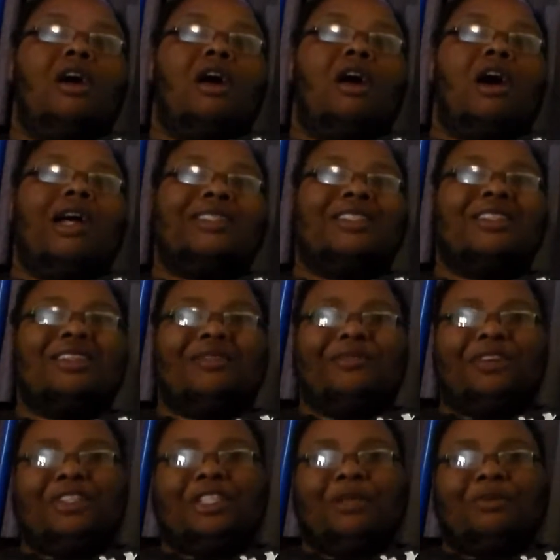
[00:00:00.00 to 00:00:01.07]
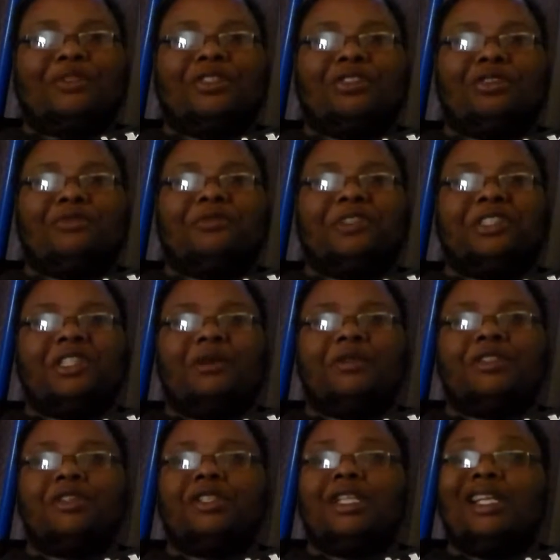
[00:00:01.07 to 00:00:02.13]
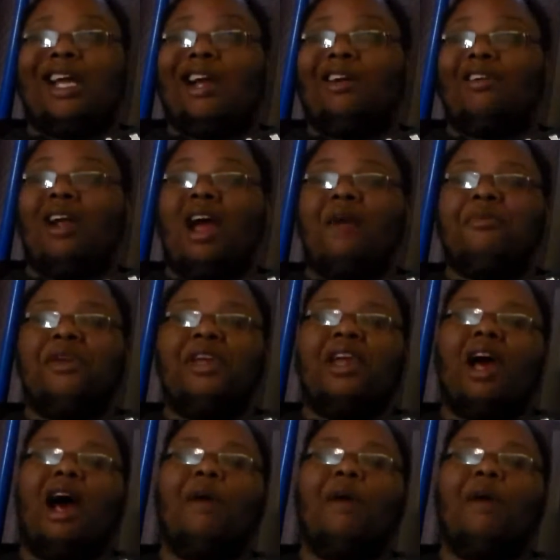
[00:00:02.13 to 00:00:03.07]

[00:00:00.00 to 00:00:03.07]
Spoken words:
I saw the first episode. The first episode did not grab me.